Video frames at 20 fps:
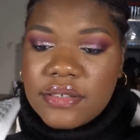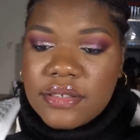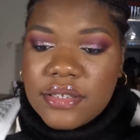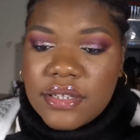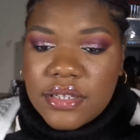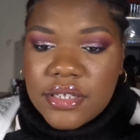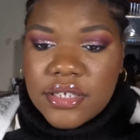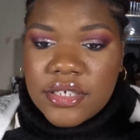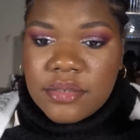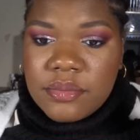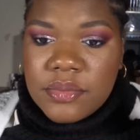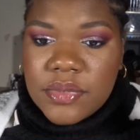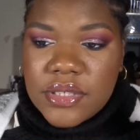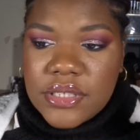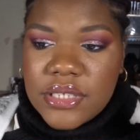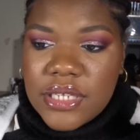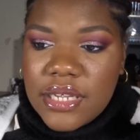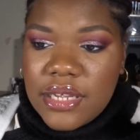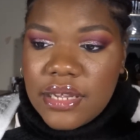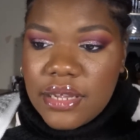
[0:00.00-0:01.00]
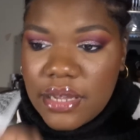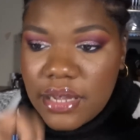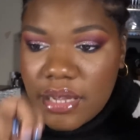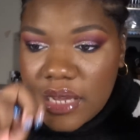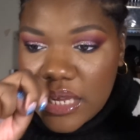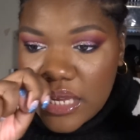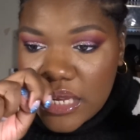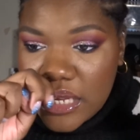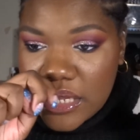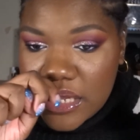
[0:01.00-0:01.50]
times
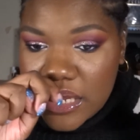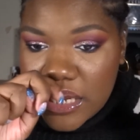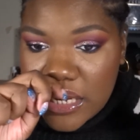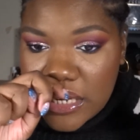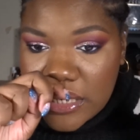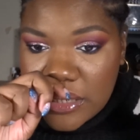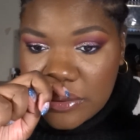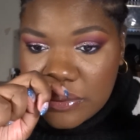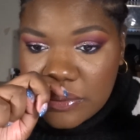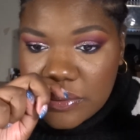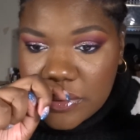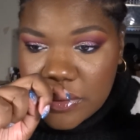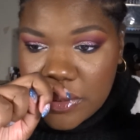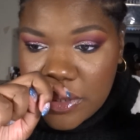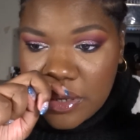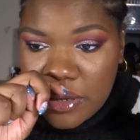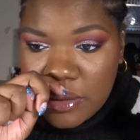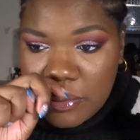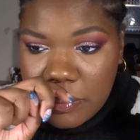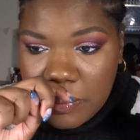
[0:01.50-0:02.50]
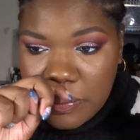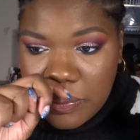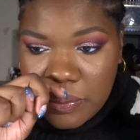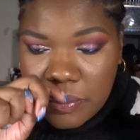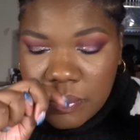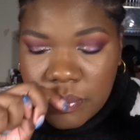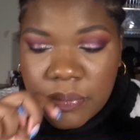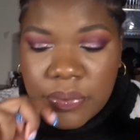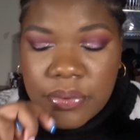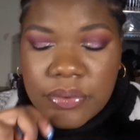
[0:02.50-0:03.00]
and I used up
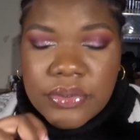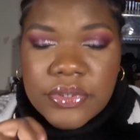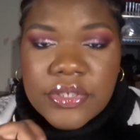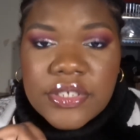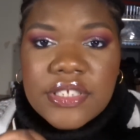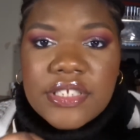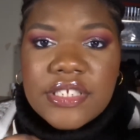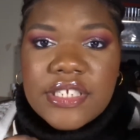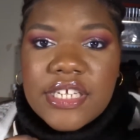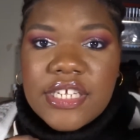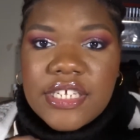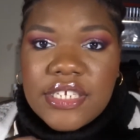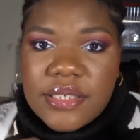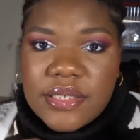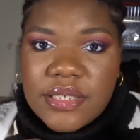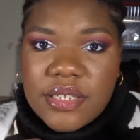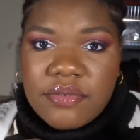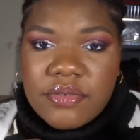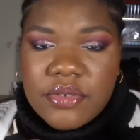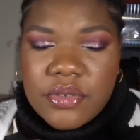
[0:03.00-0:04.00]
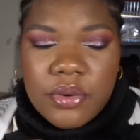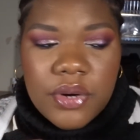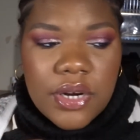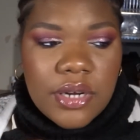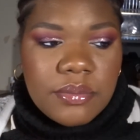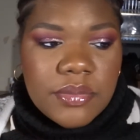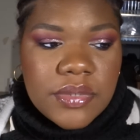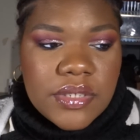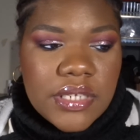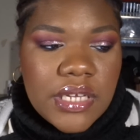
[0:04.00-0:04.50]
0.87
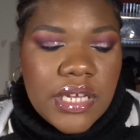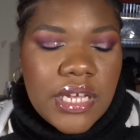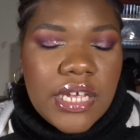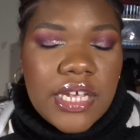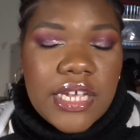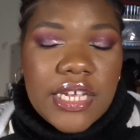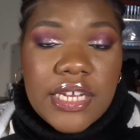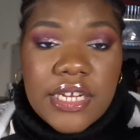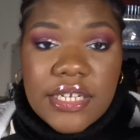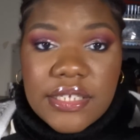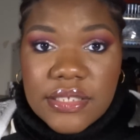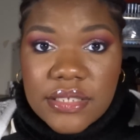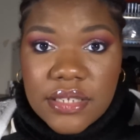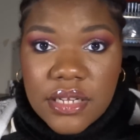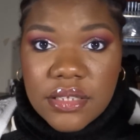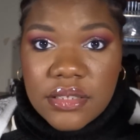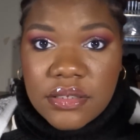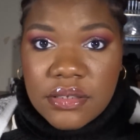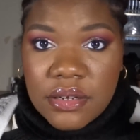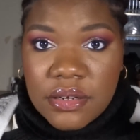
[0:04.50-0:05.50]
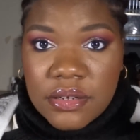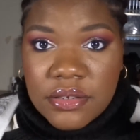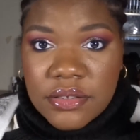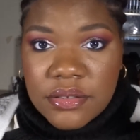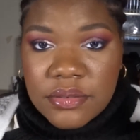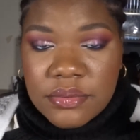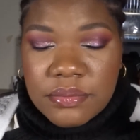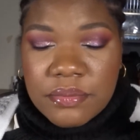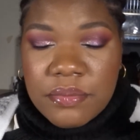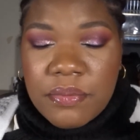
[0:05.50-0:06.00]
grams. It's not done,
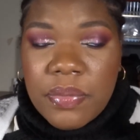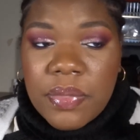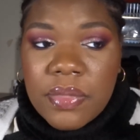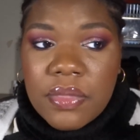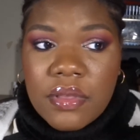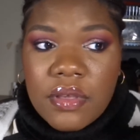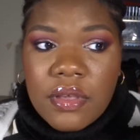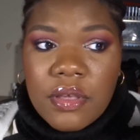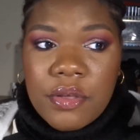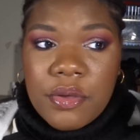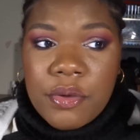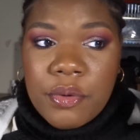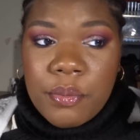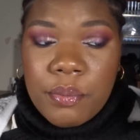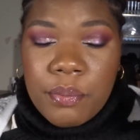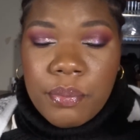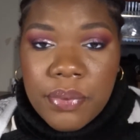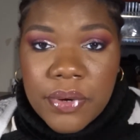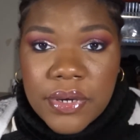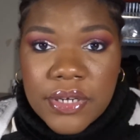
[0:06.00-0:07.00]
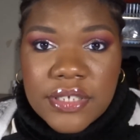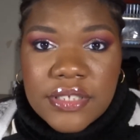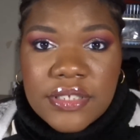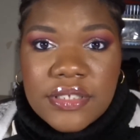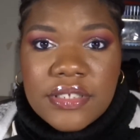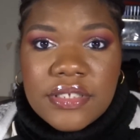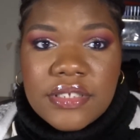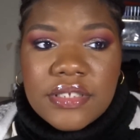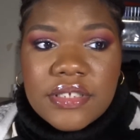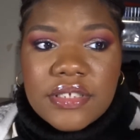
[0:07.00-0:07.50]

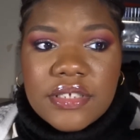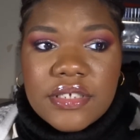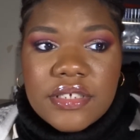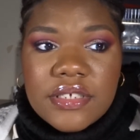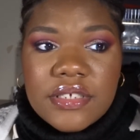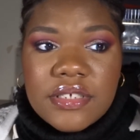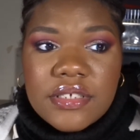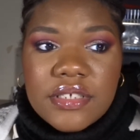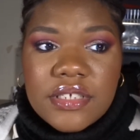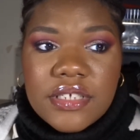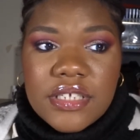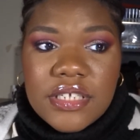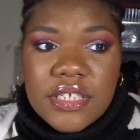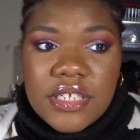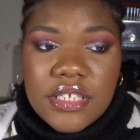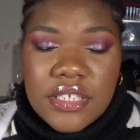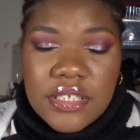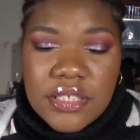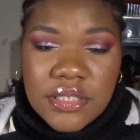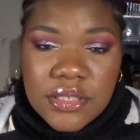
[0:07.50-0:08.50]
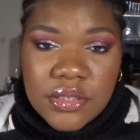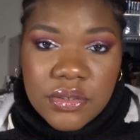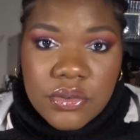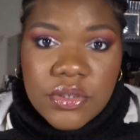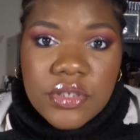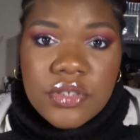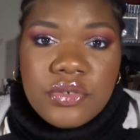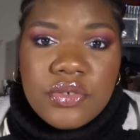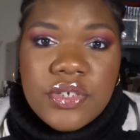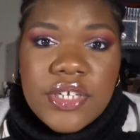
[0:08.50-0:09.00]
but it's
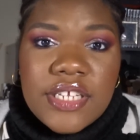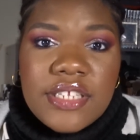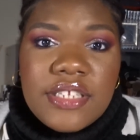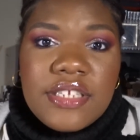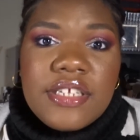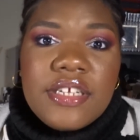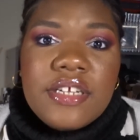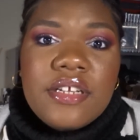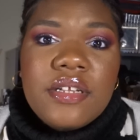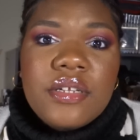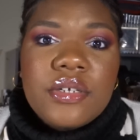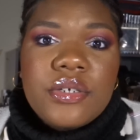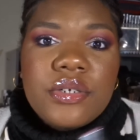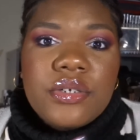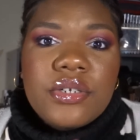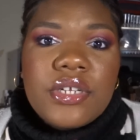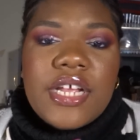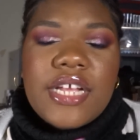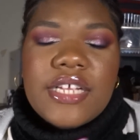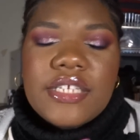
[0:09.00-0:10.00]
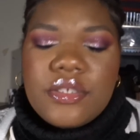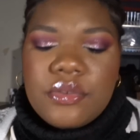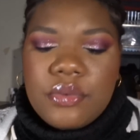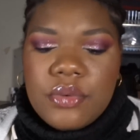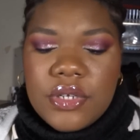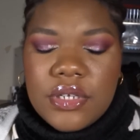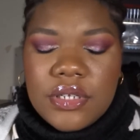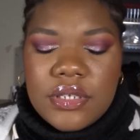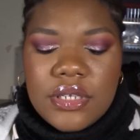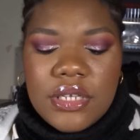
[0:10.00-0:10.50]
going to get decluttered as
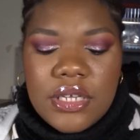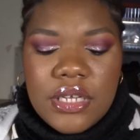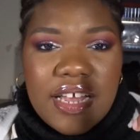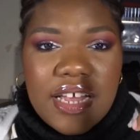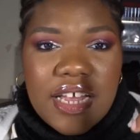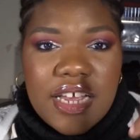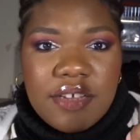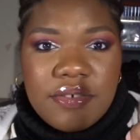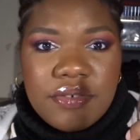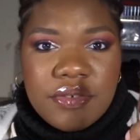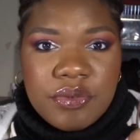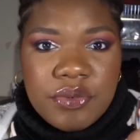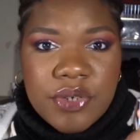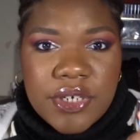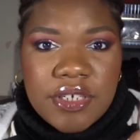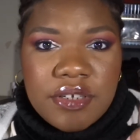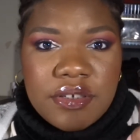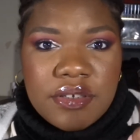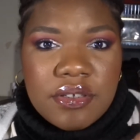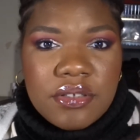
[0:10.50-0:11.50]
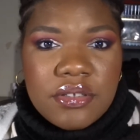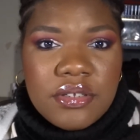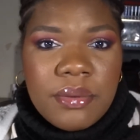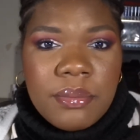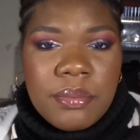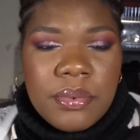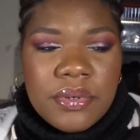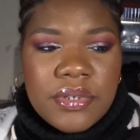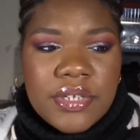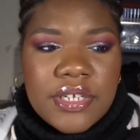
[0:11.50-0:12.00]
well. I've straightened the
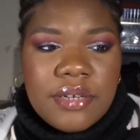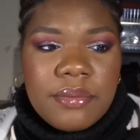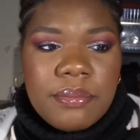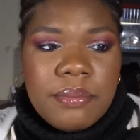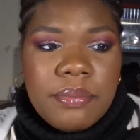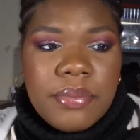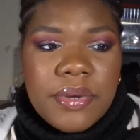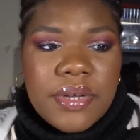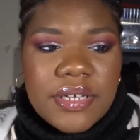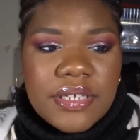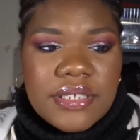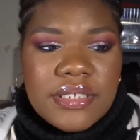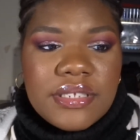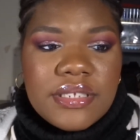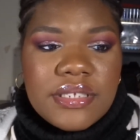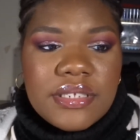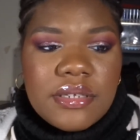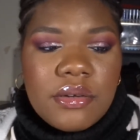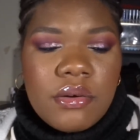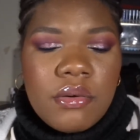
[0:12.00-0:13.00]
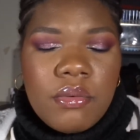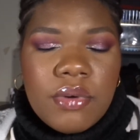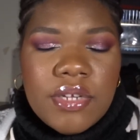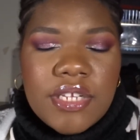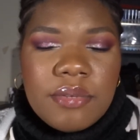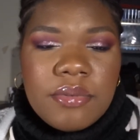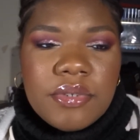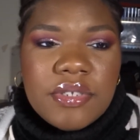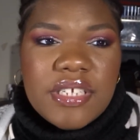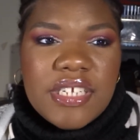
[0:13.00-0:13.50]
bullet, but when
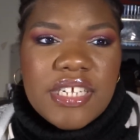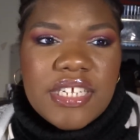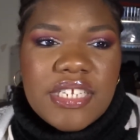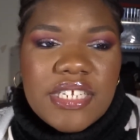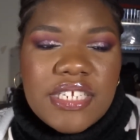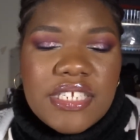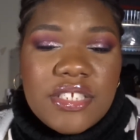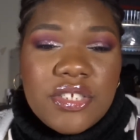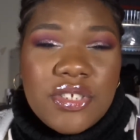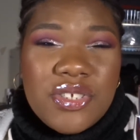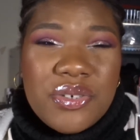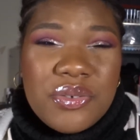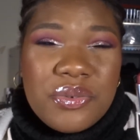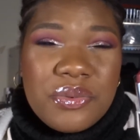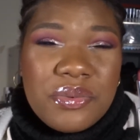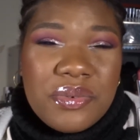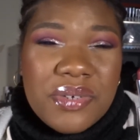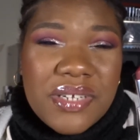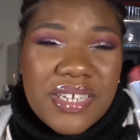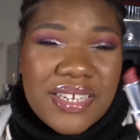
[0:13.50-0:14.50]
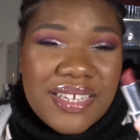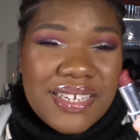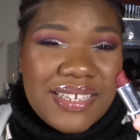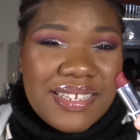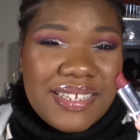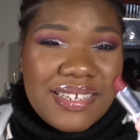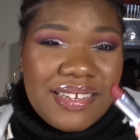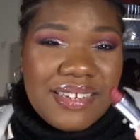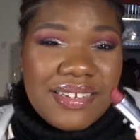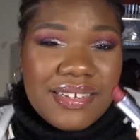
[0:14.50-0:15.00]
I'm using it, it's really
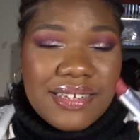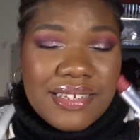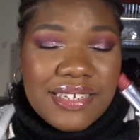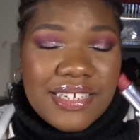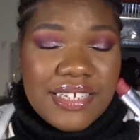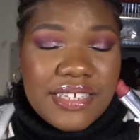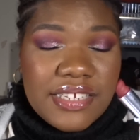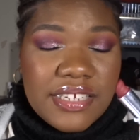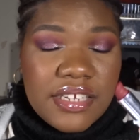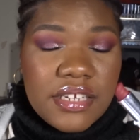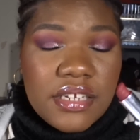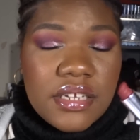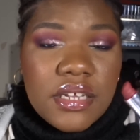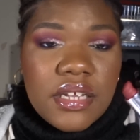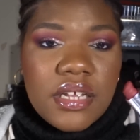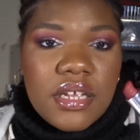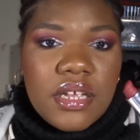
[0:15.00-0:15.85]
leaning